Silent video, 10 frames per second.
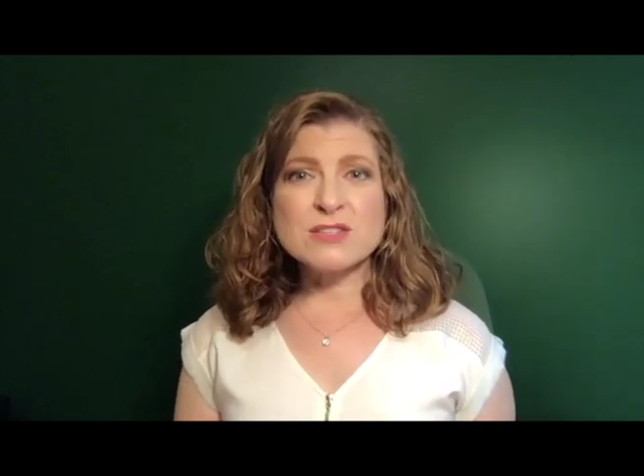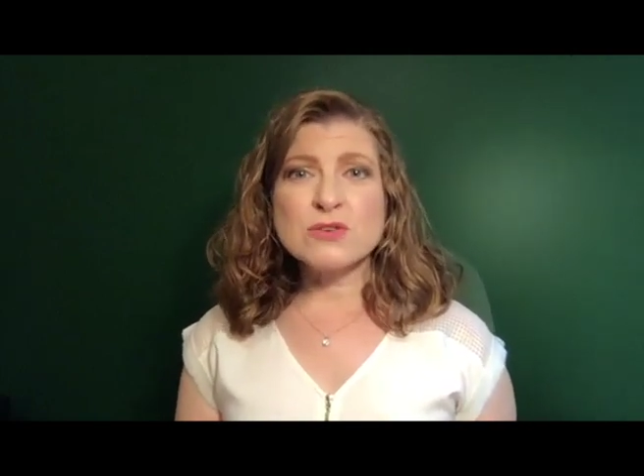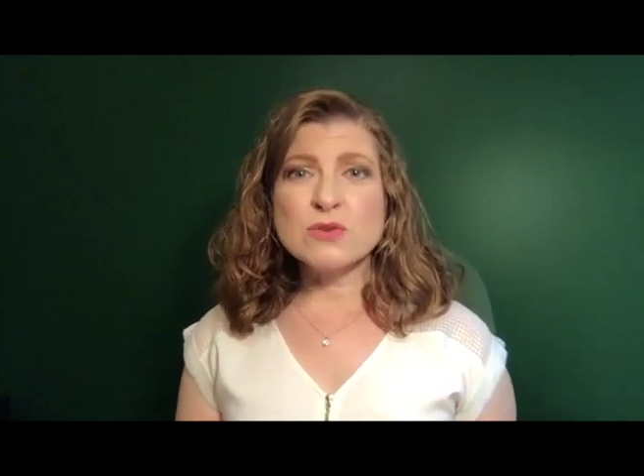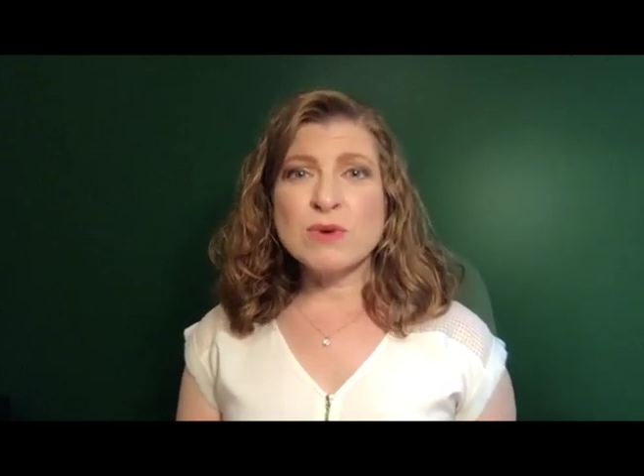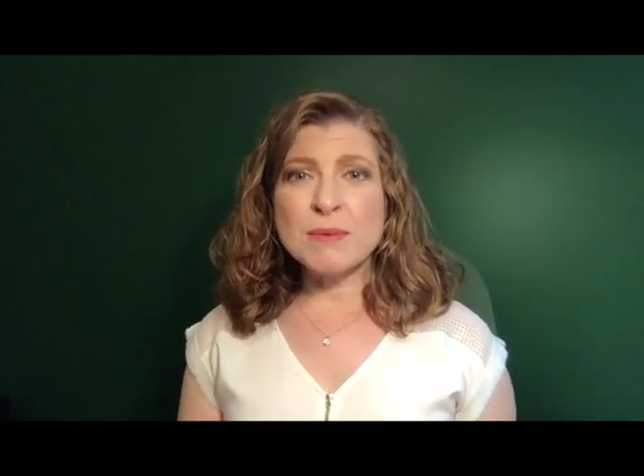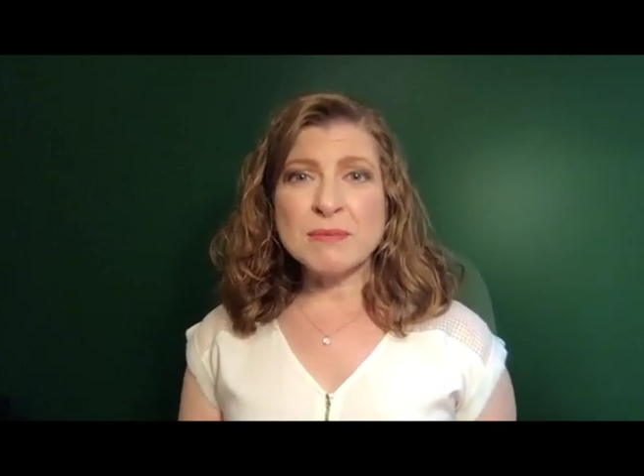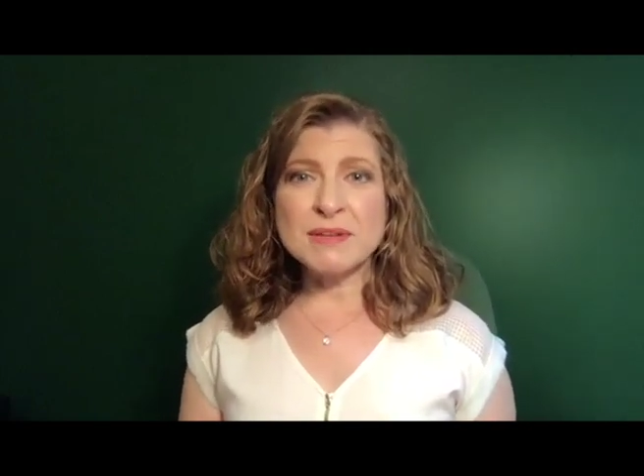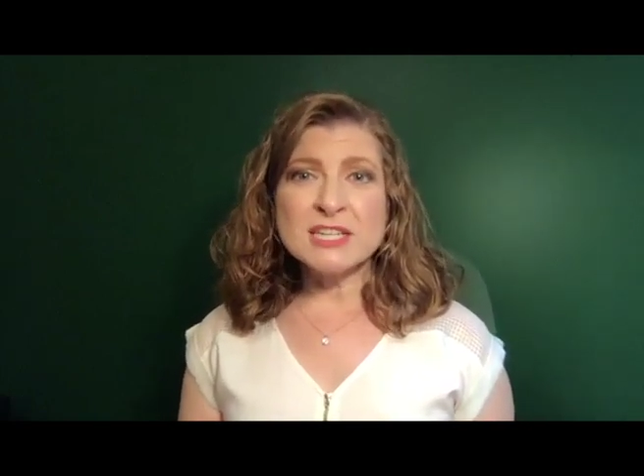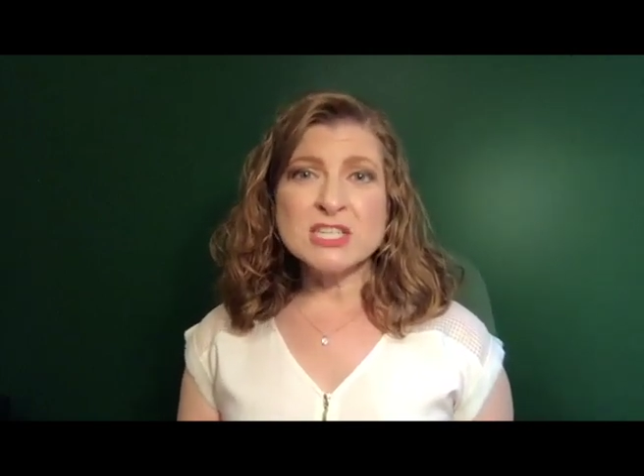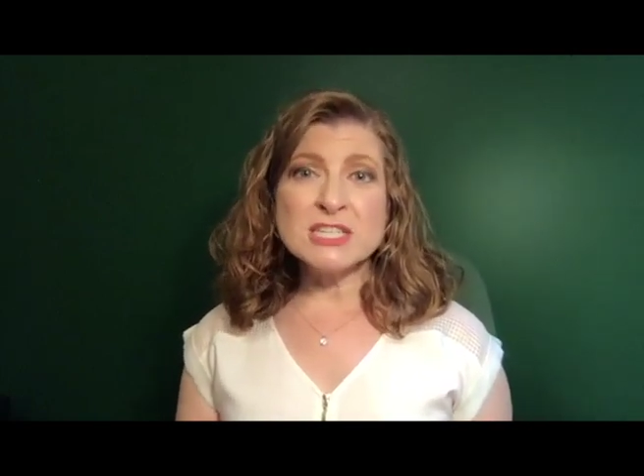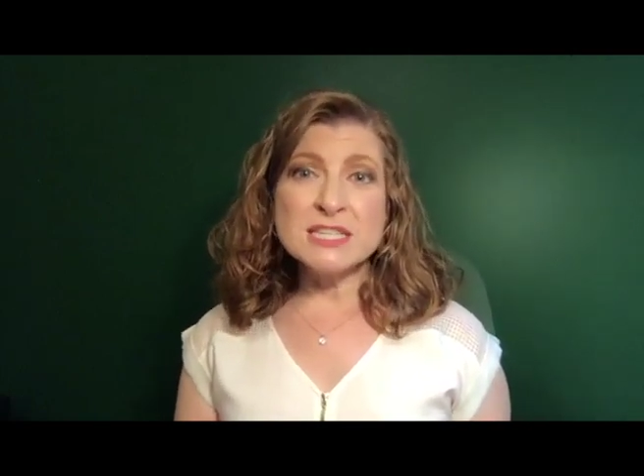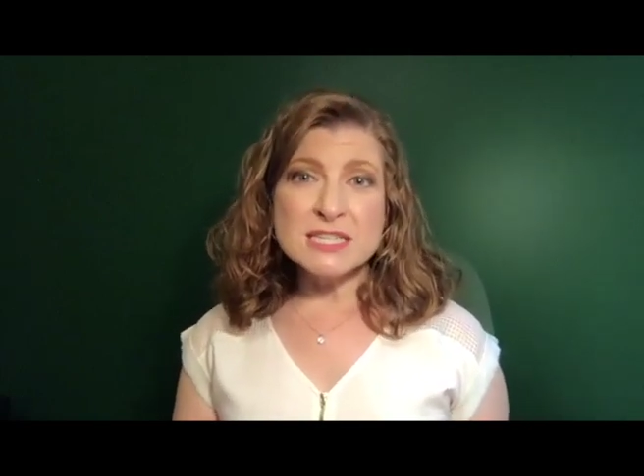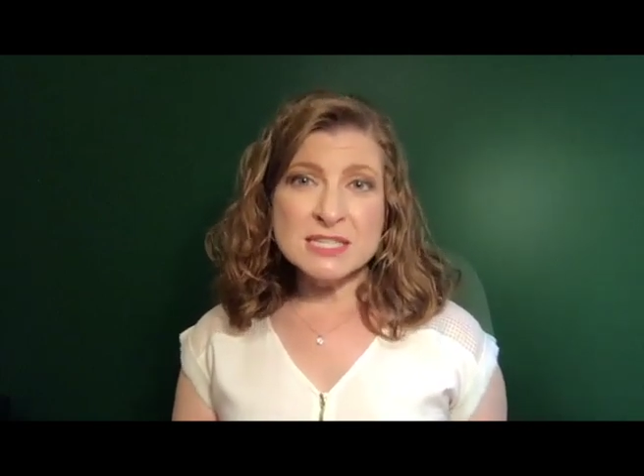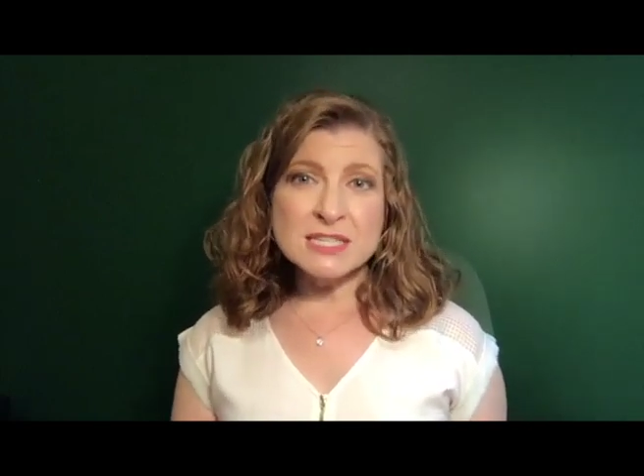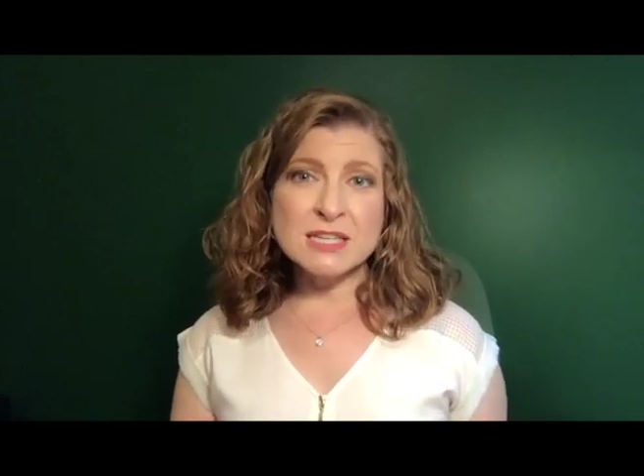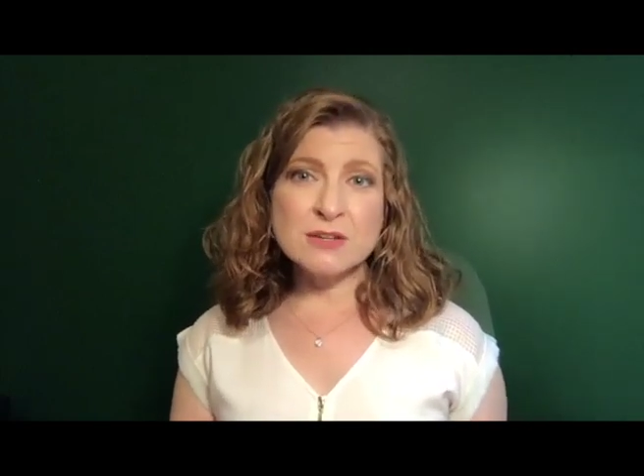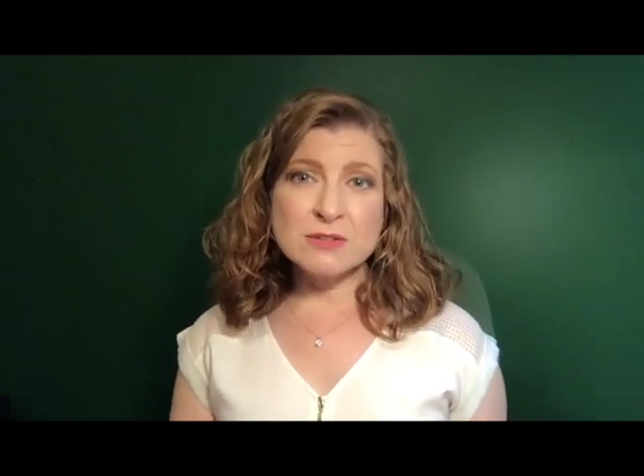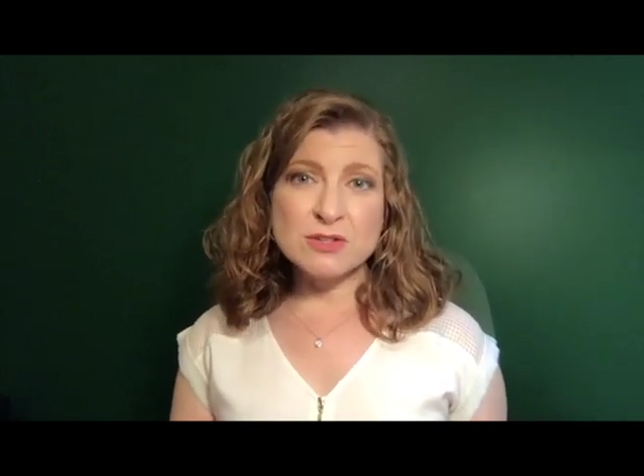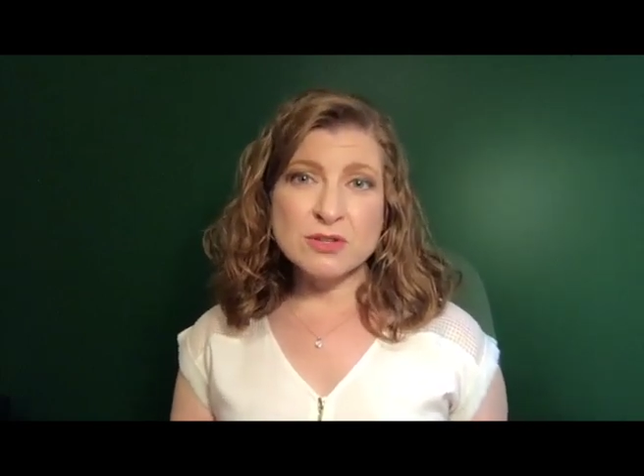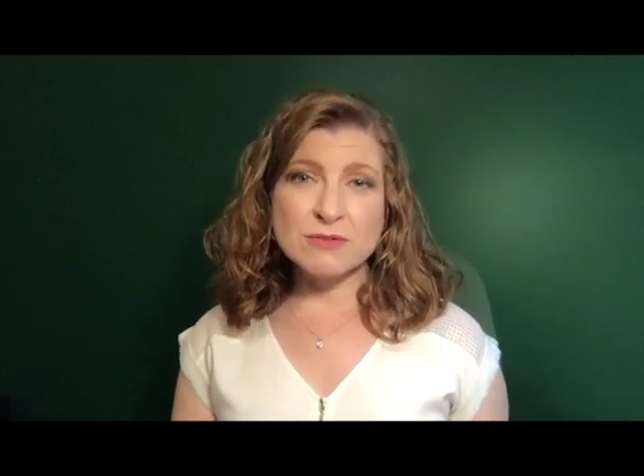So the web application is sitting
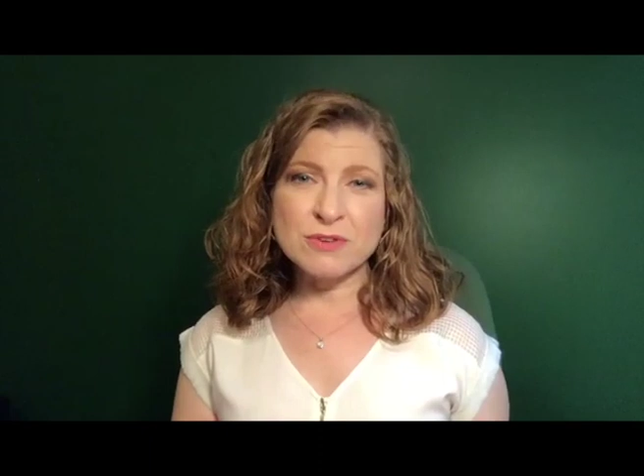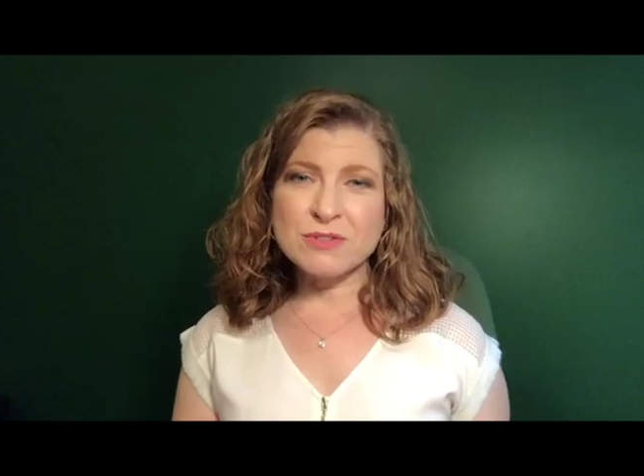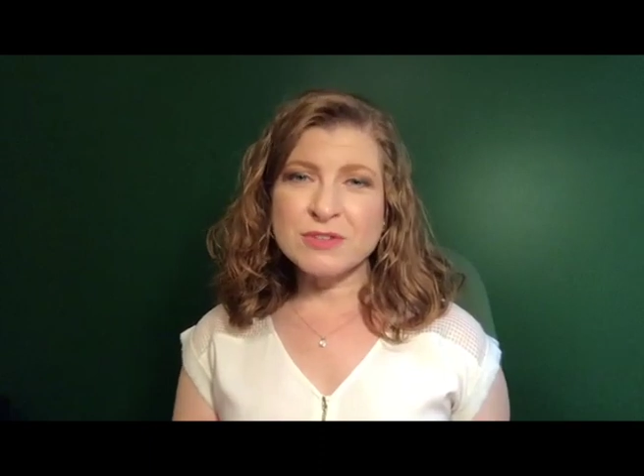on the server.